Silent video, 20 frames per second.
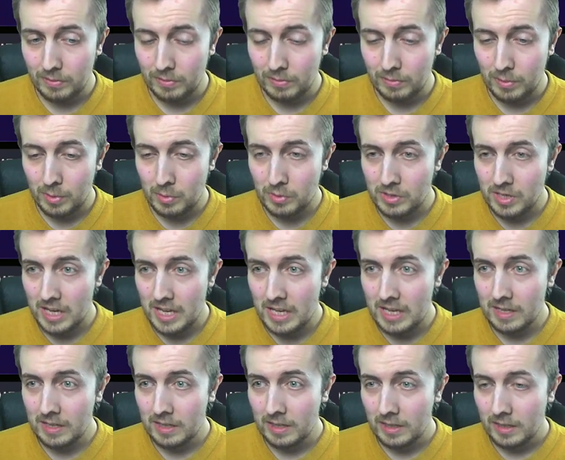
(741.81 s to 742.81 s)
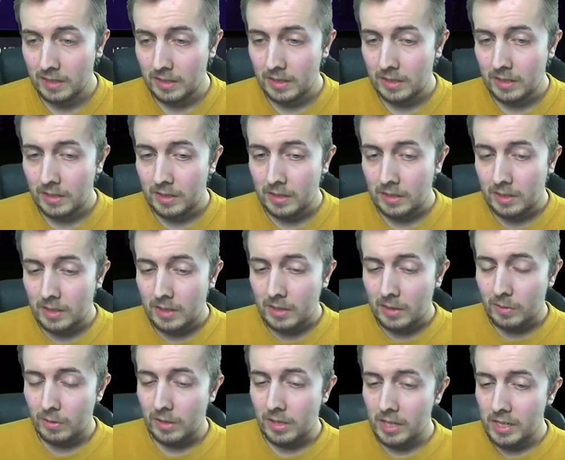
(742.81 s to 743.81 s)
We'll see.
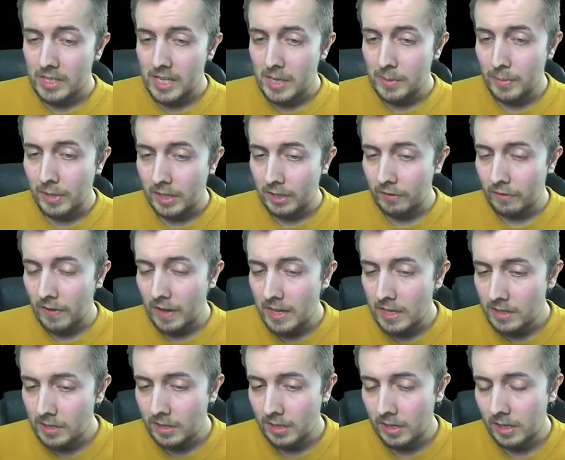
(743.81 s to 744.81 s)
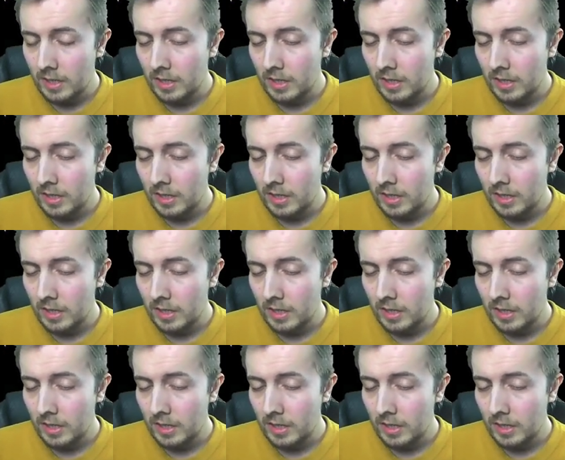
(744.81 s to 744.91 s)
What kind of team we're going to face?